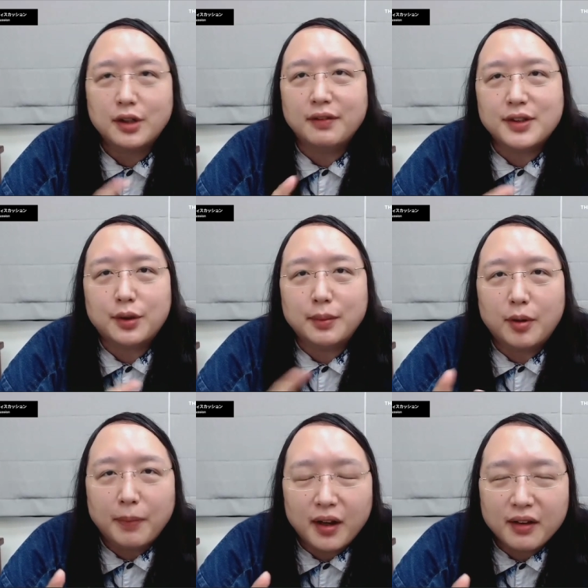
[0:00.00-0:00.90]
JavaScript or
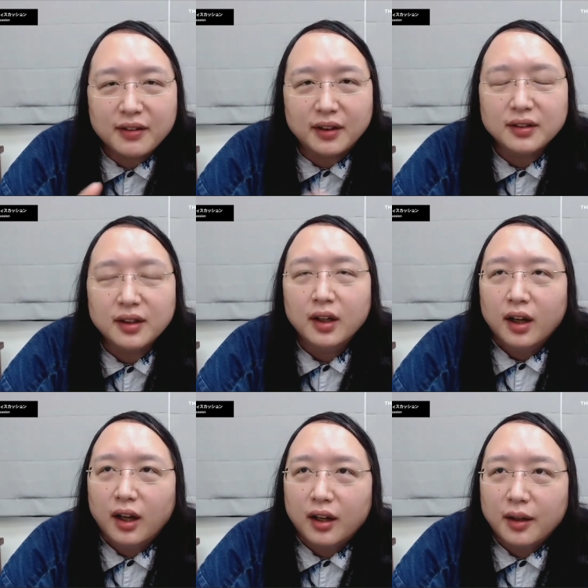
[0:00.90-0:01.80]
Python,
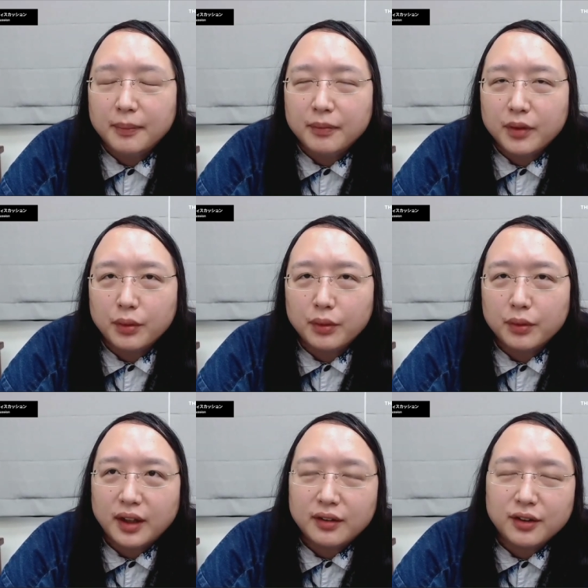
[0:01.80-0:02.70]

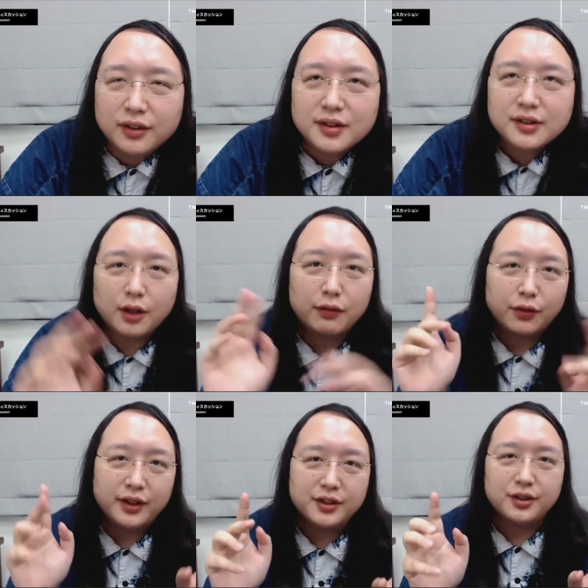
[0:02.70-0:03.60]
they're not software
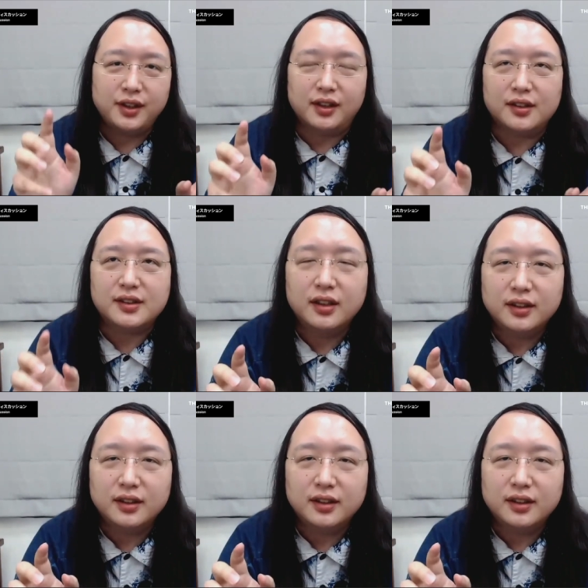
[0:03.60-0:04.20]
engineers.